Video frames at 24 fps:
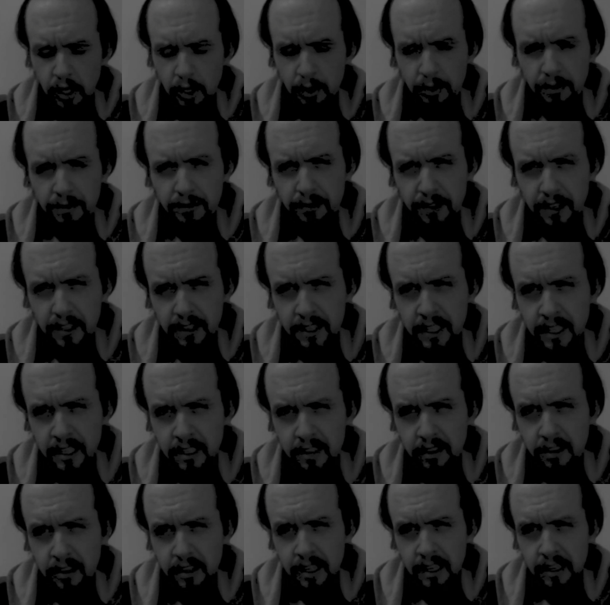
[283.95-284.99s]
you
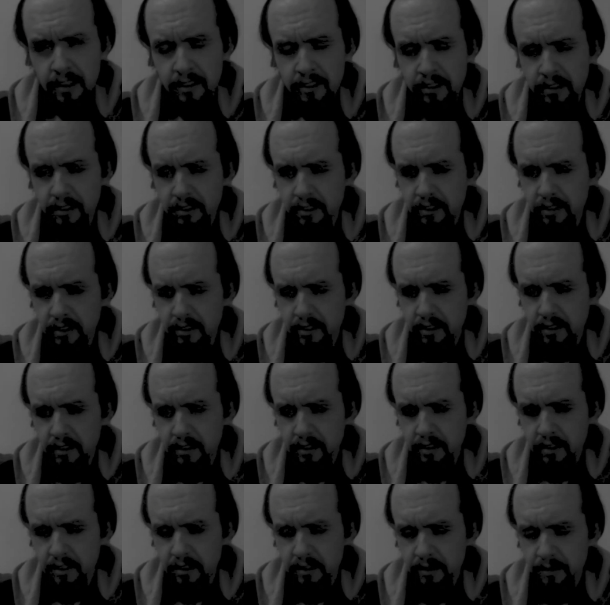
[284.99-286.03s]
feeling that
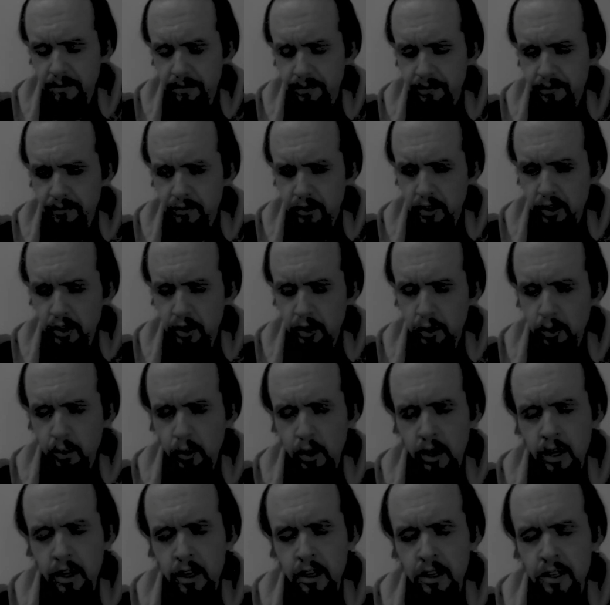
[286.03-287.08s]

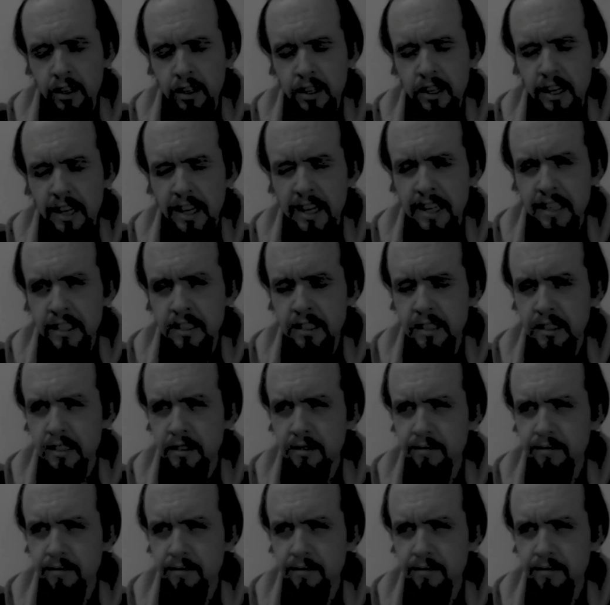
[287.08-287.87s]
you are not